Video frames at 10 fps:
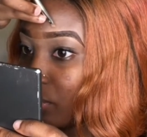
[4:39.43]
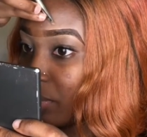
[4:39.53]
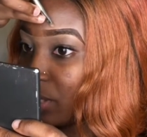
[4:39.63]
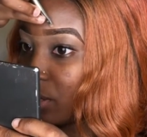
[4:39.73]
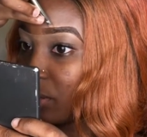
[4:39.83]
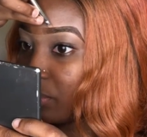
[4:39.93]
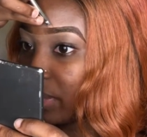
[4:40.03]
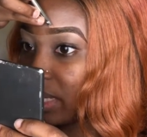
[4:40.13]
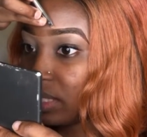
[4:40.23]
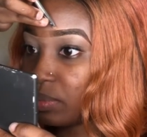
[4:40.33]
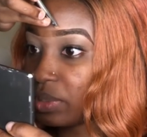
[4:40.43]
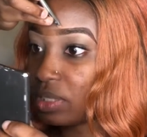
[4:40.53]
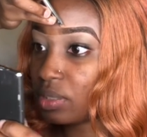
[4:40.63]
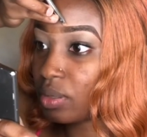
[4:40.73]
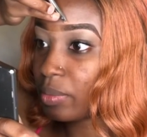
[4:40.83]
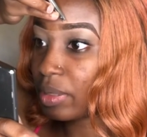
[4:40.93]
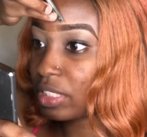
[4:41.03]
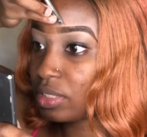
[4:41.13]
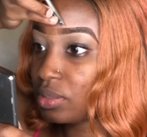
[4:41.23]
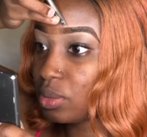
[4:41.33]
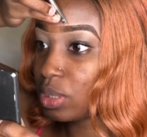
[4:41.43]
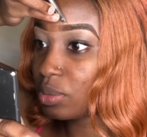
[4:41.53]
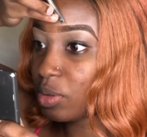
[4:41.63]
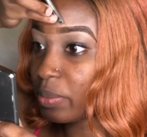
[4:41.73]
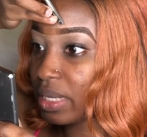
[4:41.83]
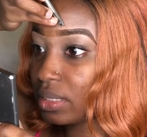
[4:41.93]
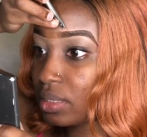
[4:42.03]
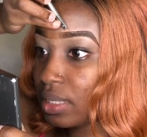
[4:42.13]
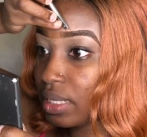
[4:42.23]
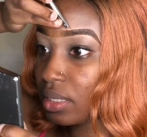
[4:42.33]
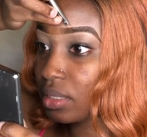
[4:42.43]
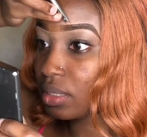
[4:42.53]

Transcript: Make sure you blend these places up. I'll just do small parts, like,